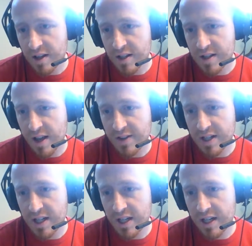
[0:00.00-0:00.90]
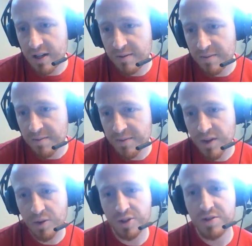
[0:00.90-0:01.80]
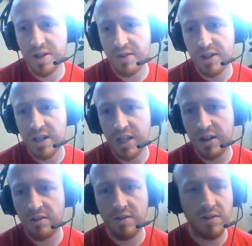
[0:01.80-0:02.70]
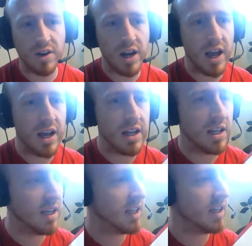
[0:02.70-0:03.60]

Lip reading: 17. We'll do 17 for Addie.